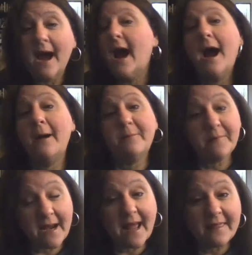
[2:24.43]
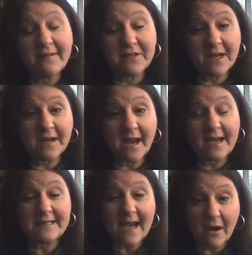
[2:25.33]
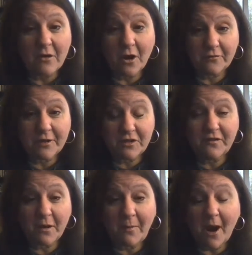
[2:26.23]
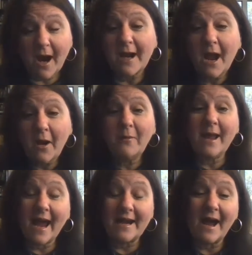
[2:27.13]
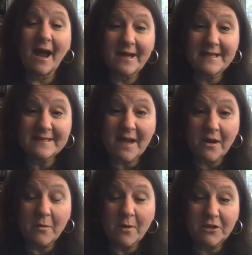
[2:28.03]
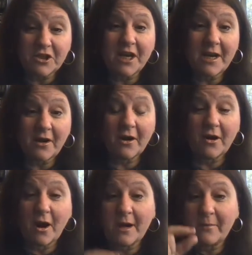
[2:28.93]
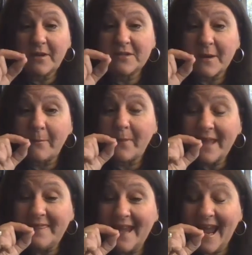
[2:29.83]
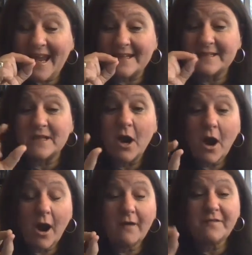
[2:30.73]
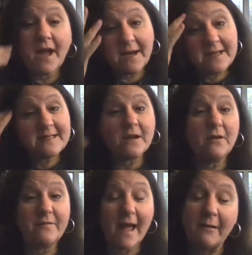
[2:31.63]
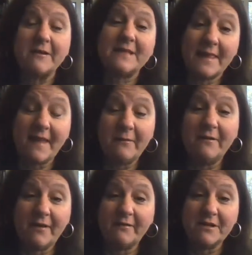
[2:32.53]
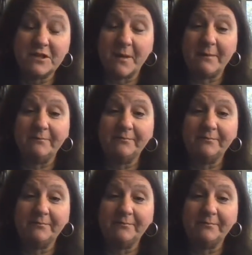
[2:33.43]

and I lived in a town called Richfield Park, we had a honeysuckle bush in our yard, and we used to bite the ends off the honeysuckle flowers, and they were very sweet.